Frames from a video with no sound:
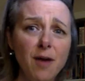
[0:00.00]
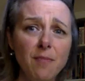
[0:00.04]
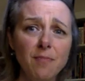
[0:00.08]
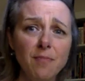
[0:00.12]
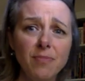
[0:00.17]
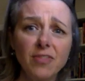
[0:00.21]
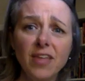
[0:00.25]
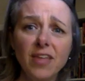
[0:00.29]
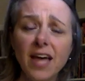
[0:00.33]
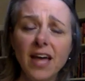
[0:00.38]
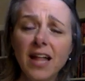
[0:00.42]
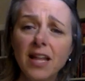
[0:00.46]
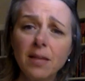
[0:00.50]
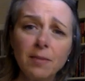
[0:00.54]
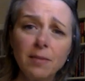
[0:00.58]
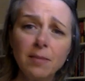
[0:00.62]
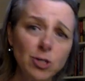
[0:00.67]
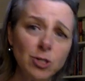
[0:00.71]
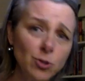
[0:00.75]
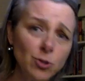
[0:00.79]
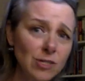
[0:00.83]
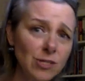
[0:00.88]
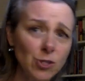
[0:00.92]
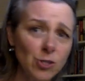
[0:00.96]
the
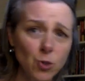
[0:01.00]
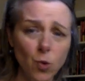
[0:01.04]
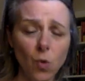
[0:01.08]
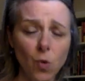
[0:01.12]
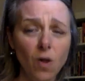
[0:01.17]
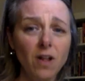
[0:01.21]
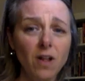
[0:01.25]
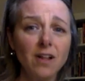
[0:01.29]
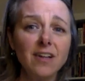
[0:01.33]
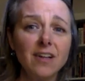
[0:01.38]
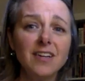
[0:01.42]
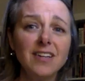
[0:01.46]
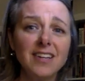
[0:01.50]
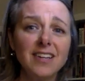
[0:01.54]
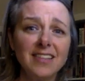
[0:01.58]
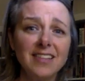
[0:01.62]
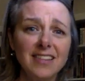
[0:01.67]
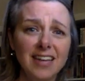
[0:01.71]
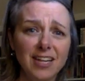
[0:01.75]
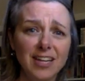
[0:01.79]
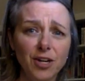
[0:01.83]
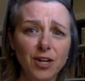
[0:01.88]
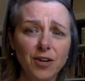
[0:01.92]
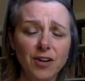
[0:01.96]
elementary school
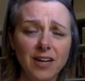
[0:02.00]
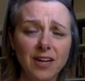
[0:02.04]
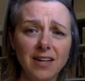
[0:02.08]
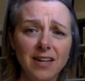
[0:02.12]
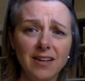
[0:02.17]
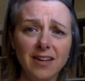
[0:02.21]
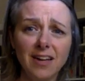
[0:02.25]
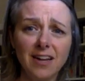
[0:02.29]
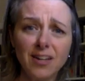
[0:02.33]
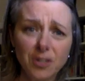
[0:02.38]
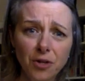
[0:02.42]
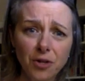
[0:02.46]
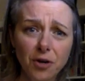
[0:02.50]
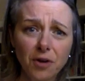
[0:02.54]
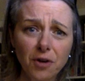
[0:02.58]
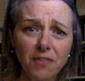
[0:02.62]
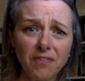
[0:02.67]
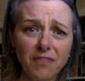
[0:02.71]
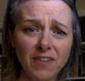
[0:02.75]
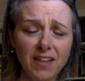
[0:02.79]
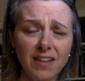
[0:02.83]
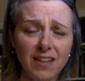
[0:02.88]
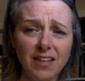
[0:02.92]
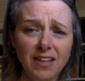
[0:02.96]
that you're in, and you're
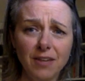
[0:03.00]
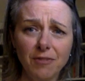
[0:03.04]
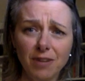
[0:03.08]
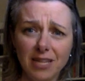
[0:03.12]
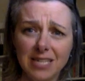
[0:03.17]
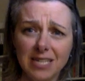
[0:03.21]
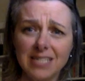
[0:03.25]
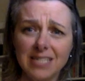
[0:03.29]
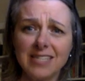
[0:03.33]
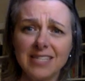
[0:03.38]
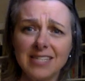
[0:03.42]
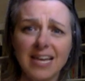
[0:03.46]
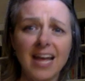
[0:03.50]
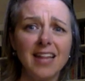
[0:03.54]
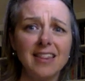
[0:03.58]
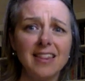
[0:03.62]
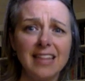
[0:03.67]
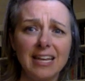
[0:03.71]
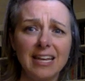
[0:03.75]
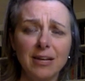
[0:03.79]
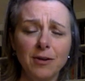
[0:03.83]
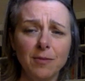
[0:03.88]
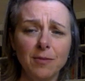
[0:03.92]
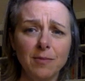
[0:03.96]
feeling really sad that
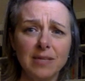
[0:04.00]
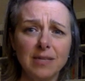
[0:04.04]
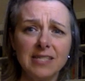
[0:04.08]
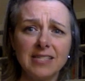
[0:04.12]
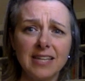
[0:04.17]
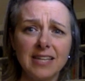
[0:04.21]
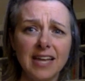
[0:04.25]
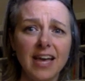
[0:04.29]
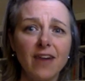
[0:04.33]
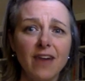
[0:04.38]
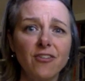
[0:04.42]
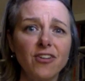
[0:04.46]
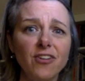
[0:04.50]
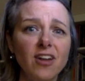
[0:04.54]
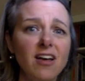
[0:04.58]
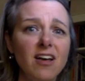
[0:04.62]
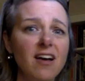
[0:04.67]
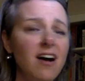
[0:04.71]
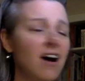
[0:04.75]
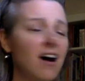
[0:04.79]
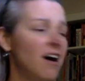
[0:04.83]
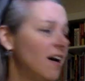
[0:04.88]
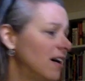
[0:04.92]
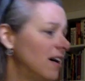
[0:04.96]
you're missing out
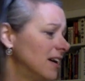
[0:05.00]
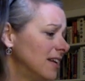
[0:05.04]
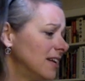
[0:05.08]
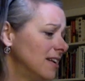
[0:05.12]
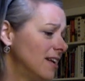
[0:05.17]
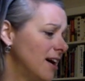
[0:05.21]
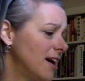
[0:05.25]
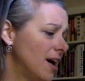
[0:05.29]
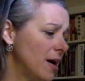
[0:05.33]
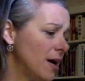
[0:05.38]
on